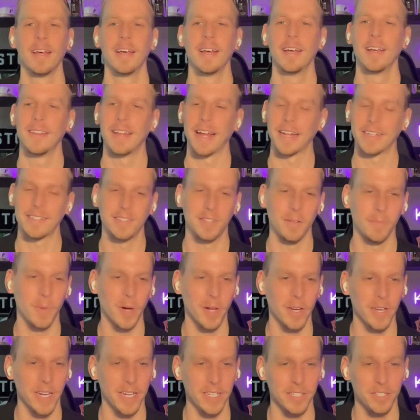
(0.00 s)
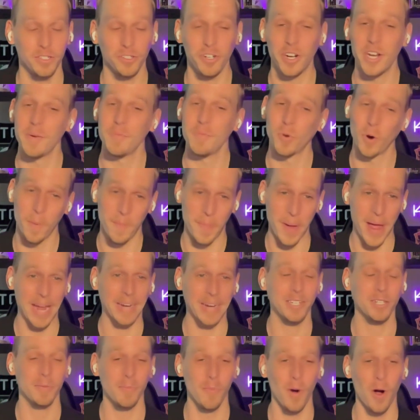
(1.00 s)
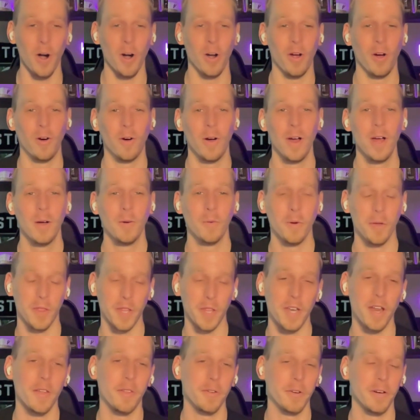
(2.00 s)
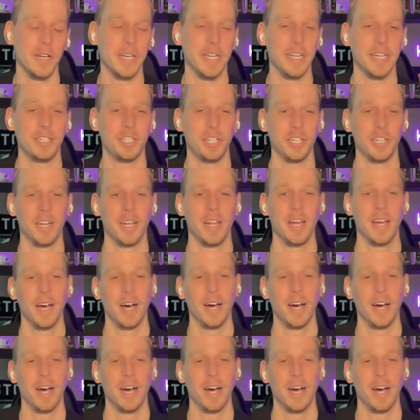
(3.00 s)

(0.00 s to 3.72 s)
that's the Monday stream. We're back tomorrow with another edition